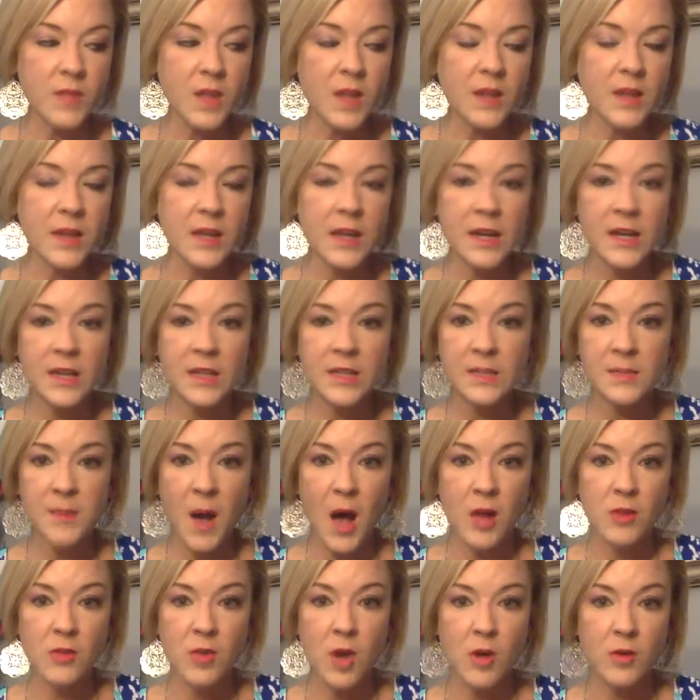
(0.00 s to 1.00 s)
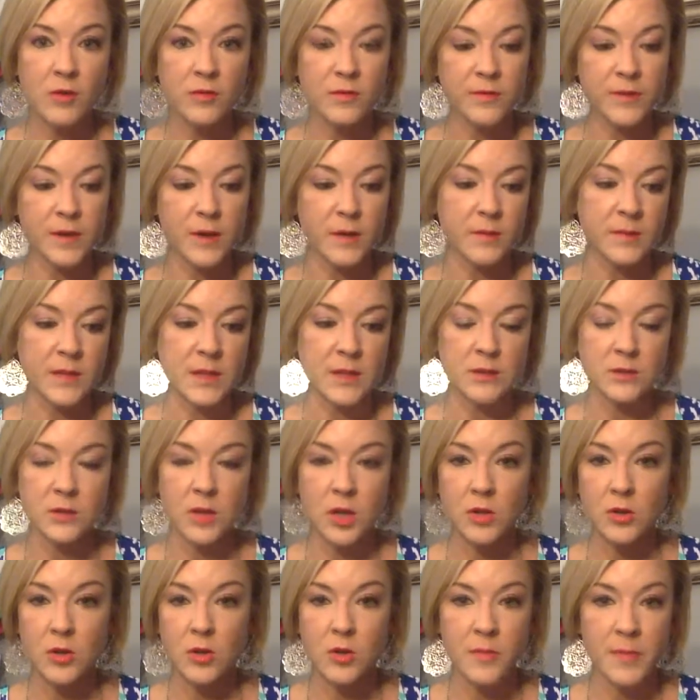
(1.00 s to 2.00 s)
getting a small loan from their
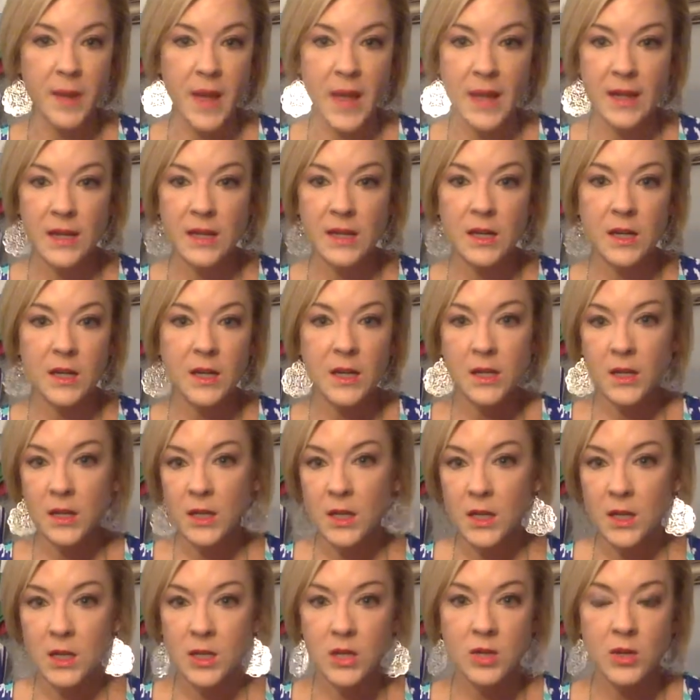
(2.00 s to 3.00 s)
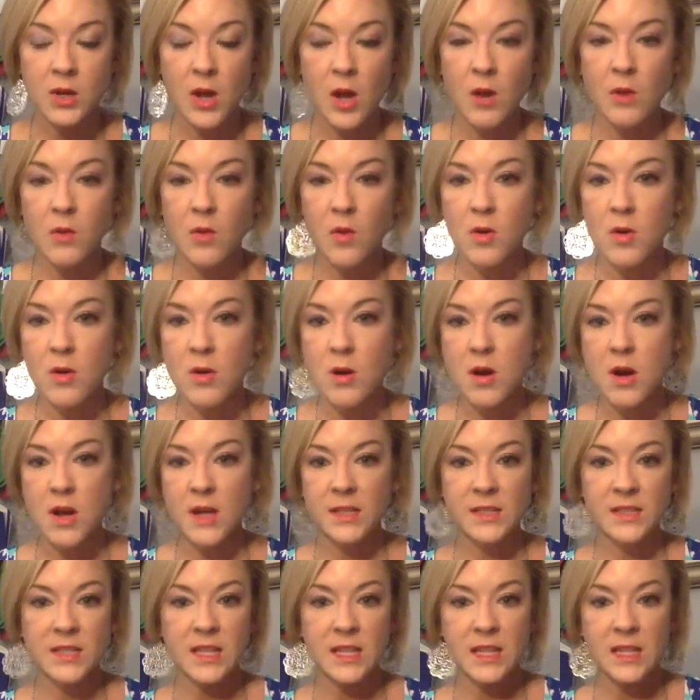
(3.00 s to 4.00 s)
local bank, you know, or
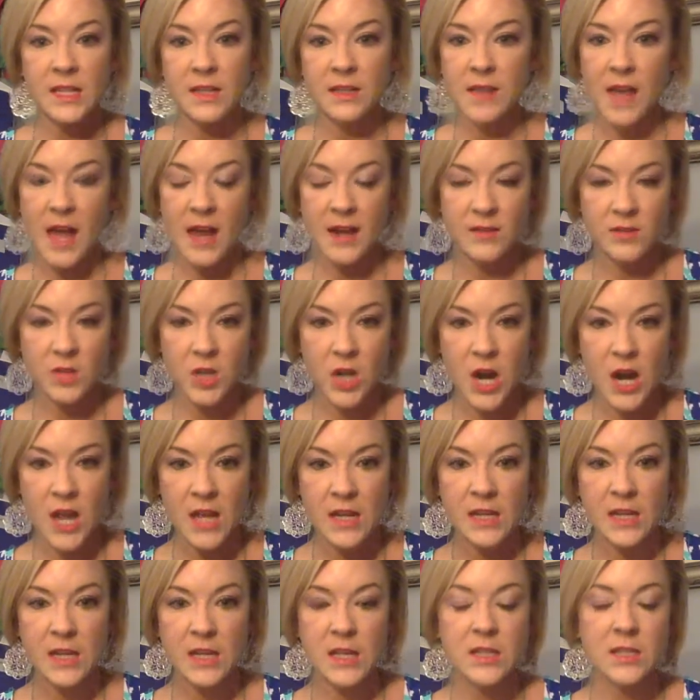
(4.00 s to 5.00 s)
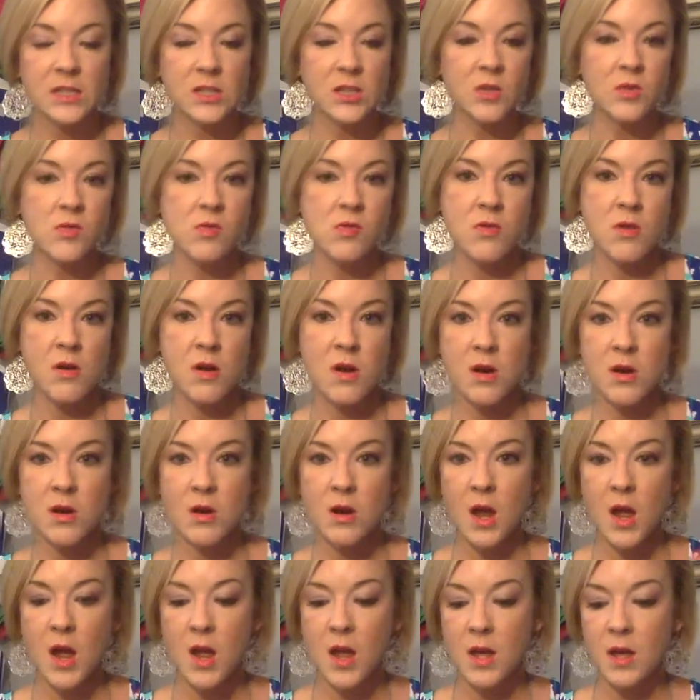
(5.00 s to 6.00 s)
extending a line of credit,
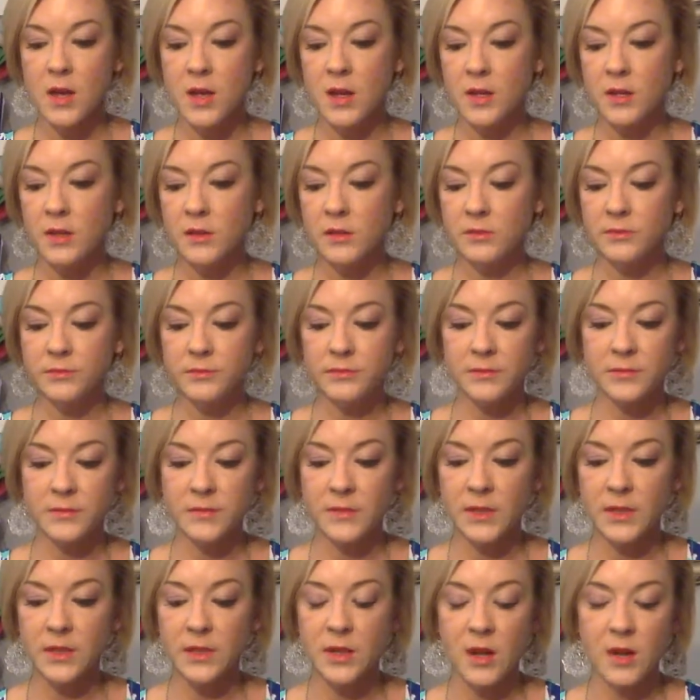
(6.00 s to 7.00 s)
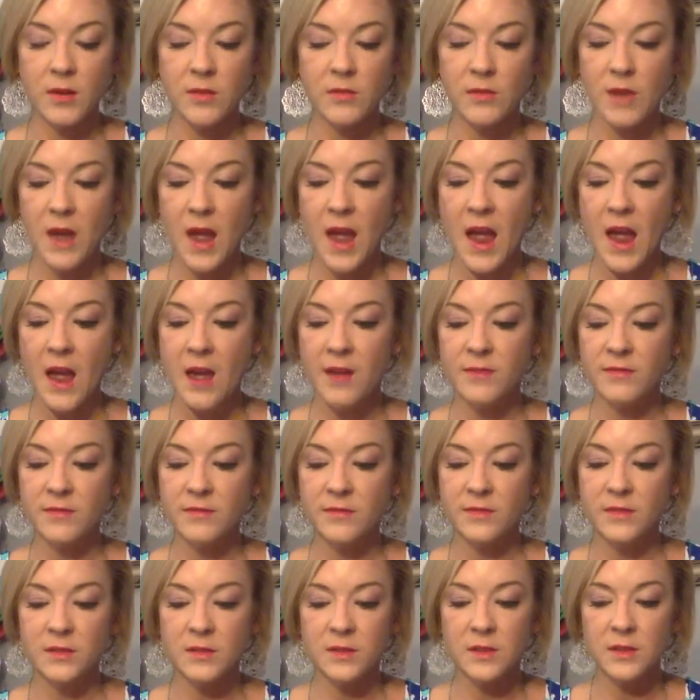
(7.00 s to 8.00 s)
or, you know, have
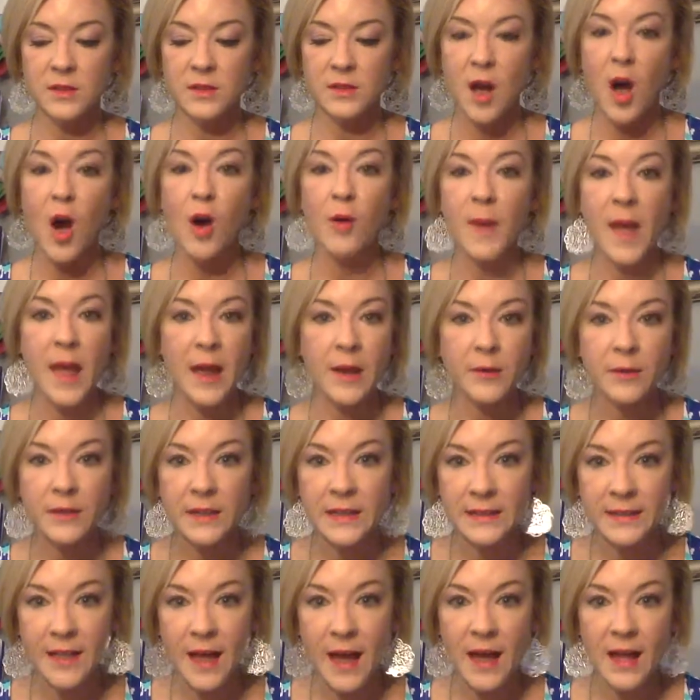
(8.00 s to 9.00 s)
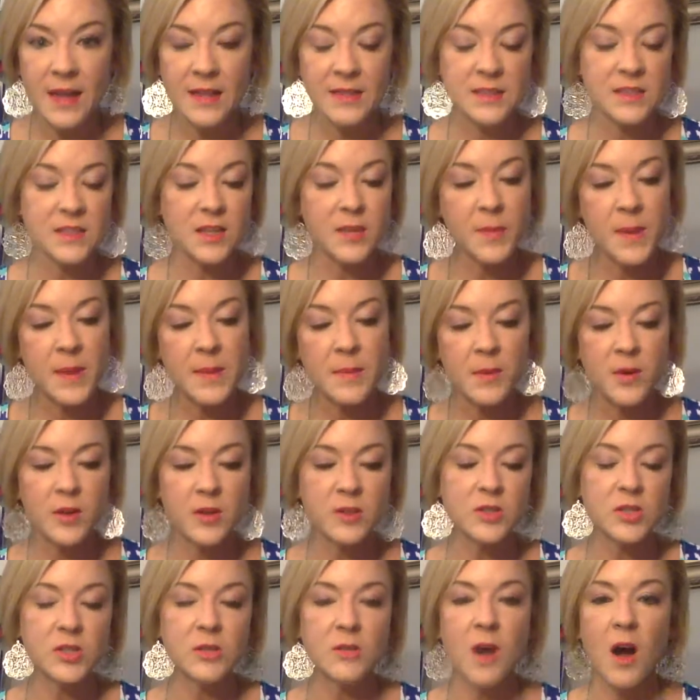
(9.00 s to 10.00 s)
home equity lines. So people
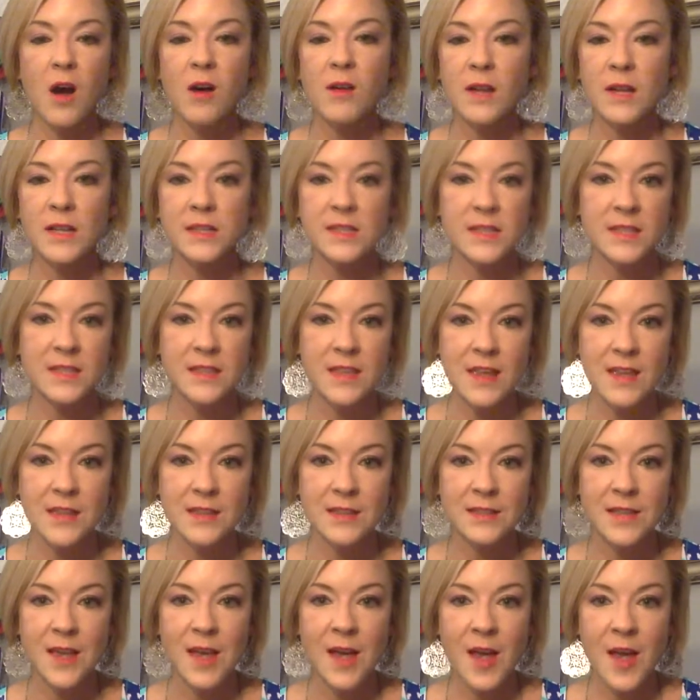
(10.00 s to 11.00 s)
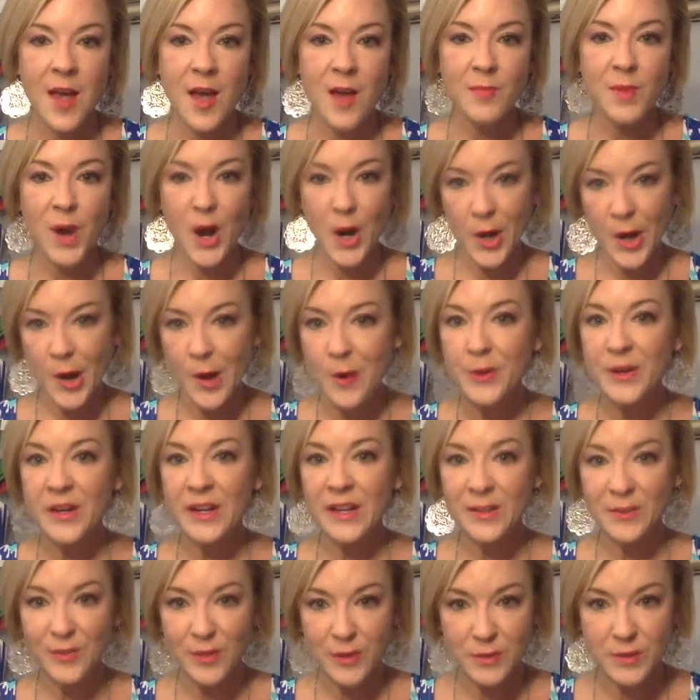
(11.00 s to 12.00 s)
do all kinds of things,
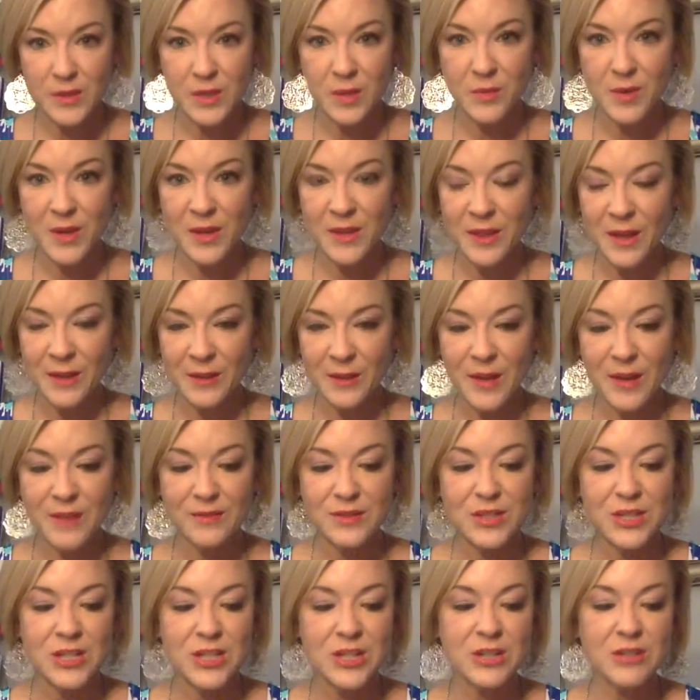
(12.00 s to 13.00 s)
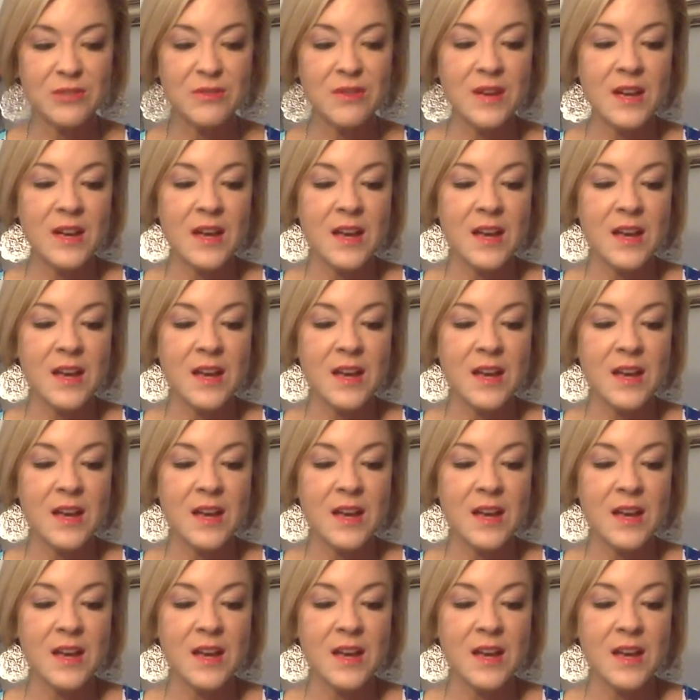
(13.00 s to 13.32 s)
borrowing from someone that loves you.